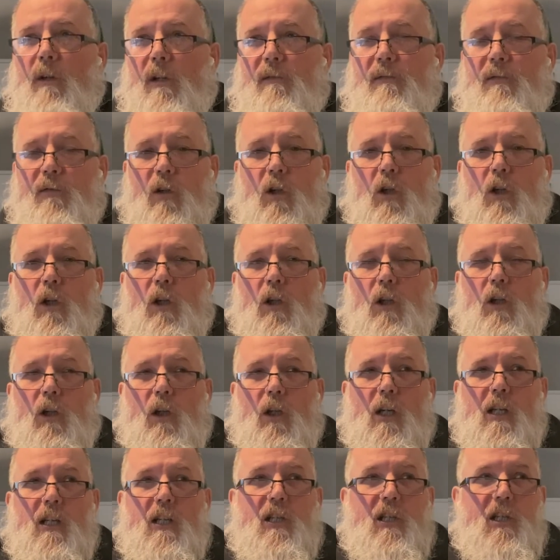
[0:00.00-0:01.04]
it
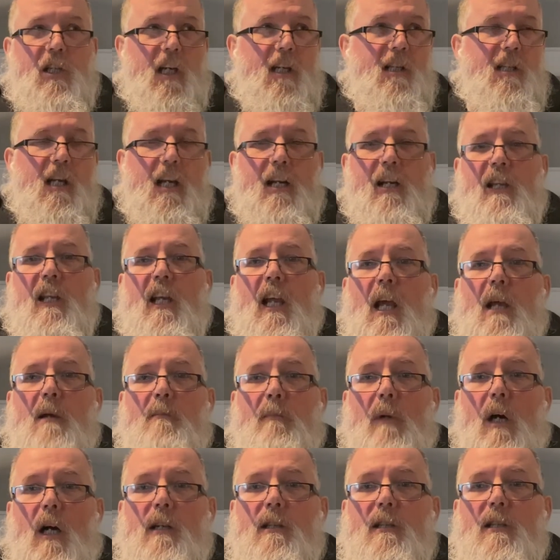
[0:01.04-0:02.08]
for 6 out of the 8
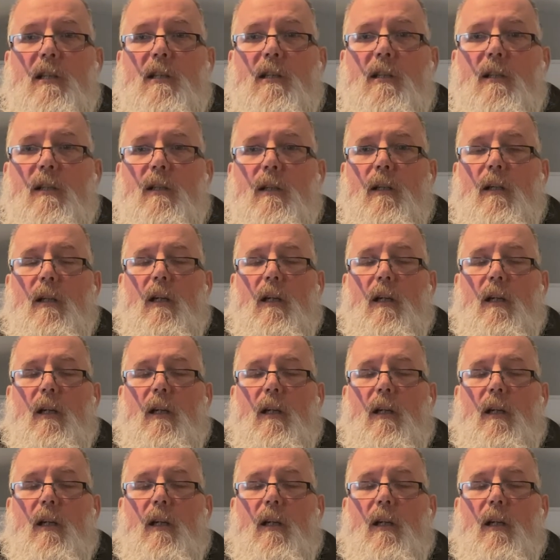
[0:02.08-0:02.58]
months.